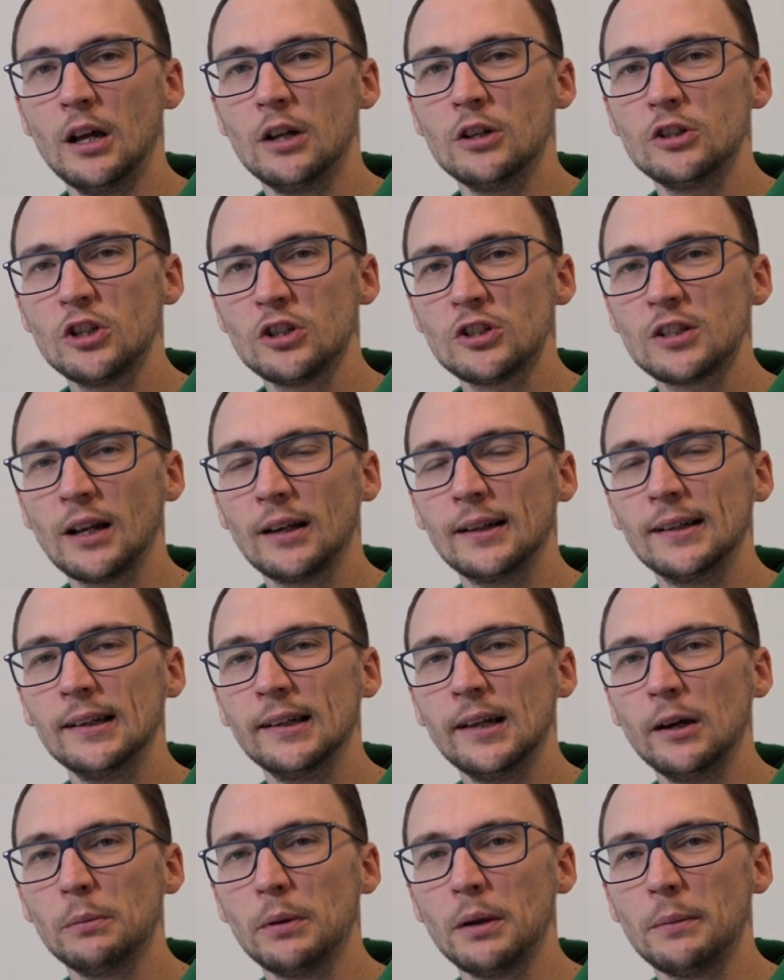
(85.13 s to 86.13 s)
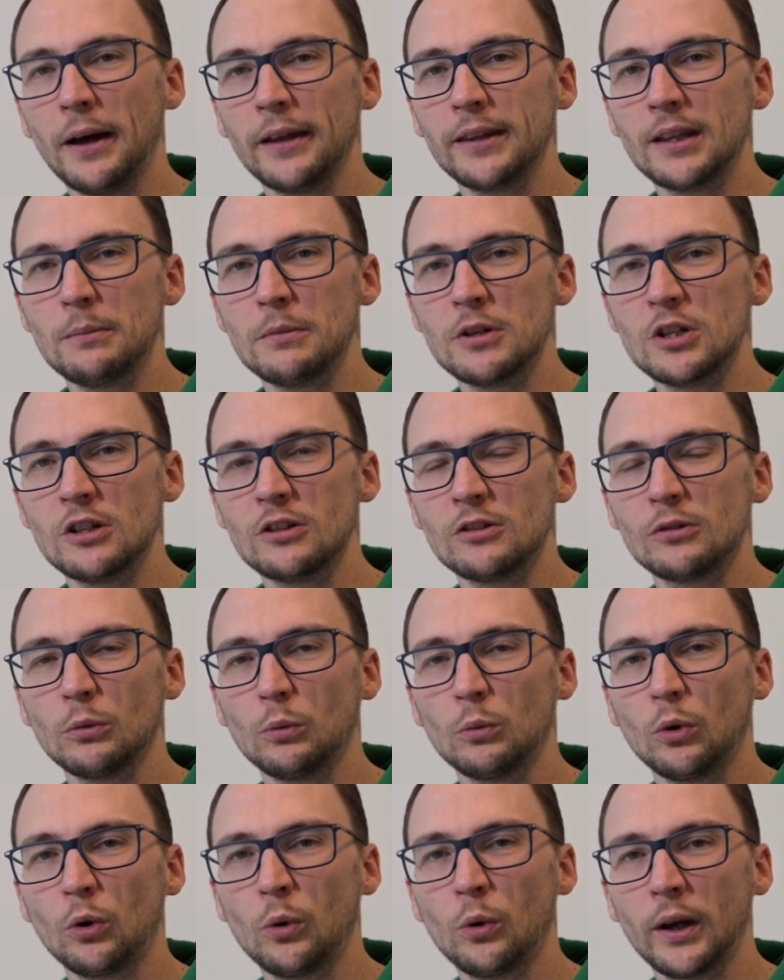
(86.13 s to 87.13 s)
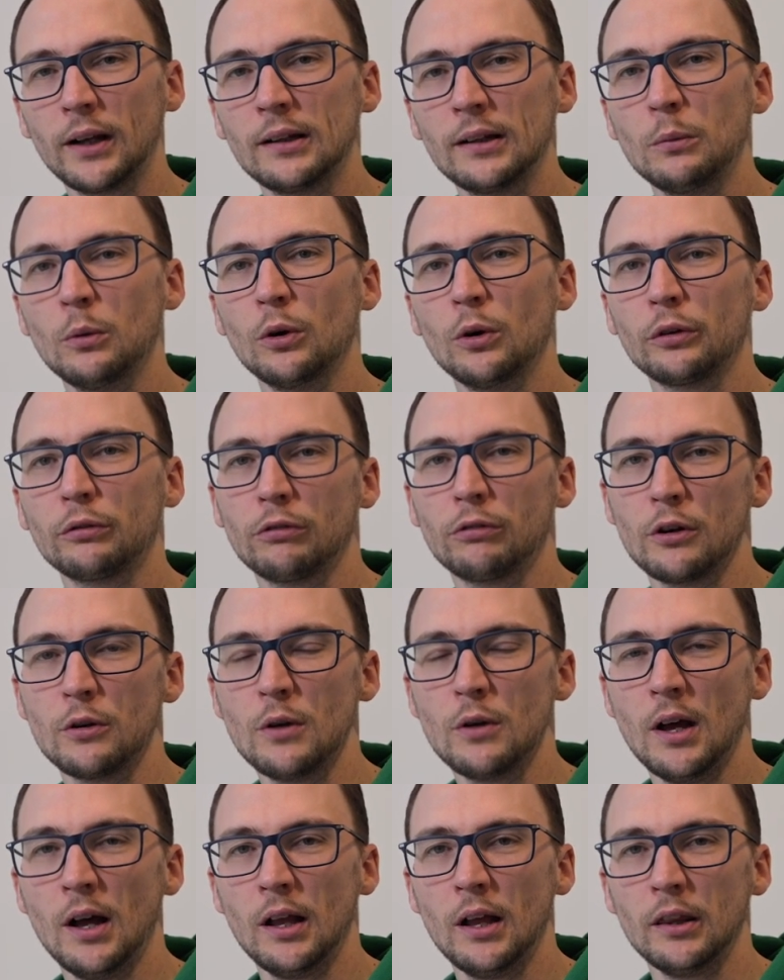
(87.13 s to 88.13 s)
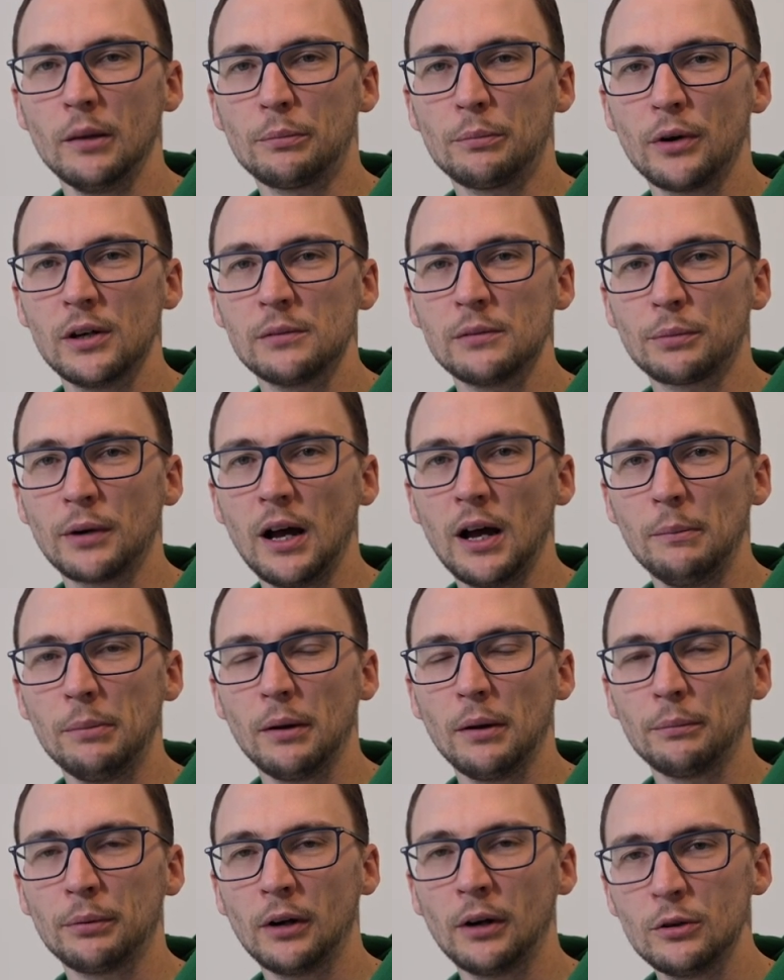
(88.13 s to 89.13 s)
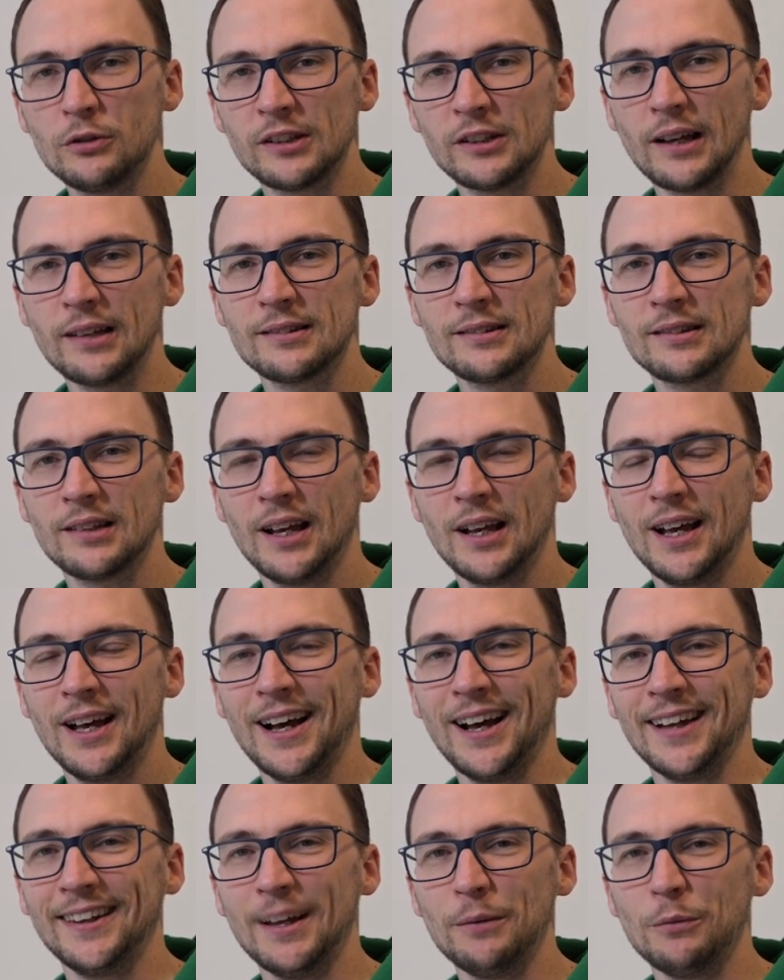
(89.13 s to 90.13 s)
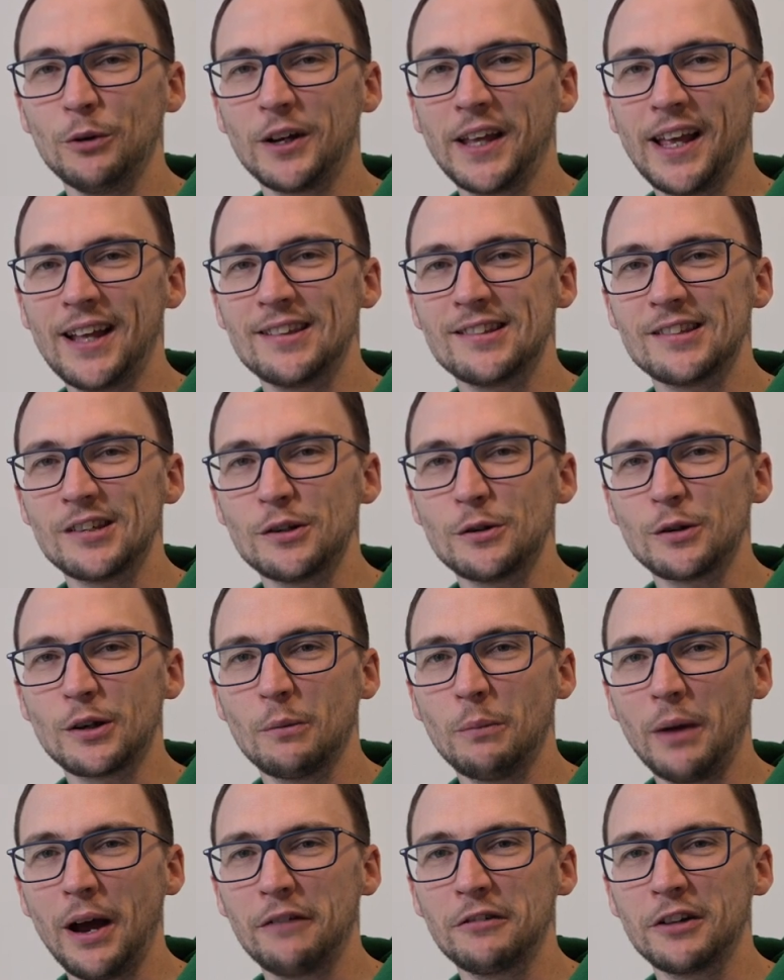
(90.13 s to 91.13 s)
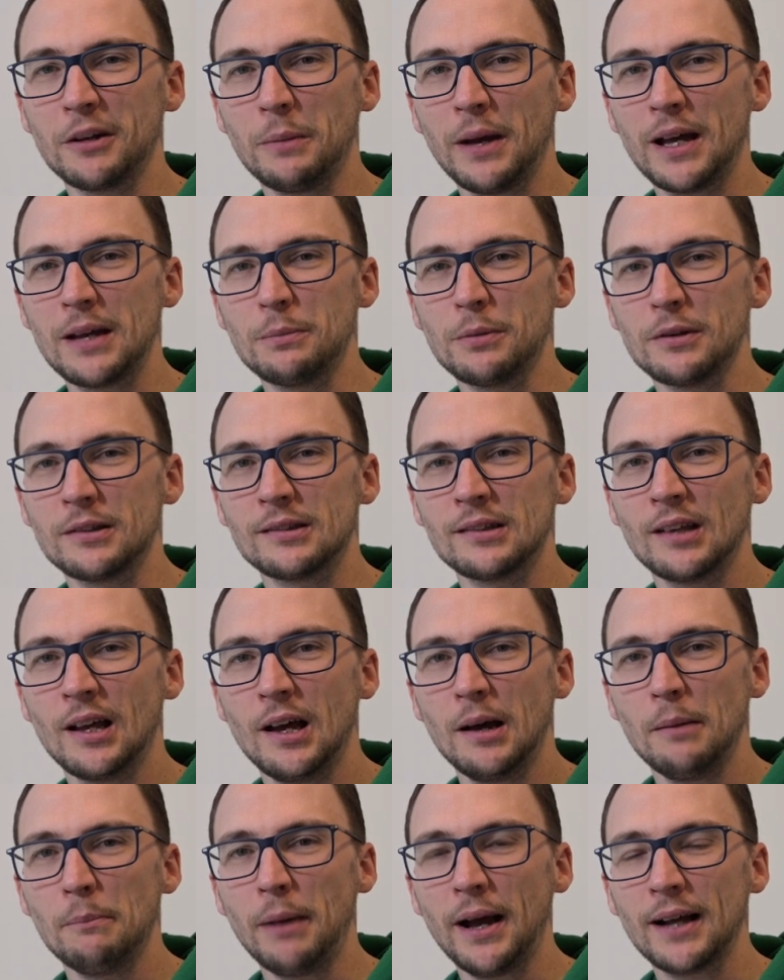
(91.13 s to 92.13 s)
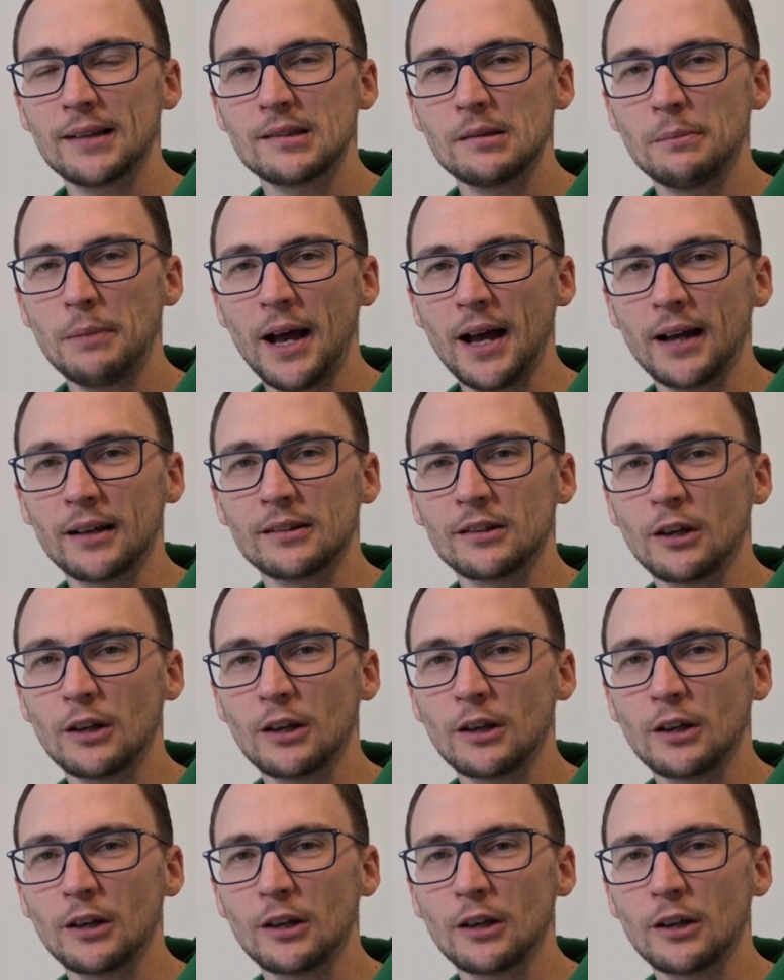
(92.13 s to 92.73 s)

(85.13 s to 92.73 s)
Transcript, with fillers: just tell you a little bit about the images, quickly walk through the print prep process, and then we'll get into comparing the papers back to back.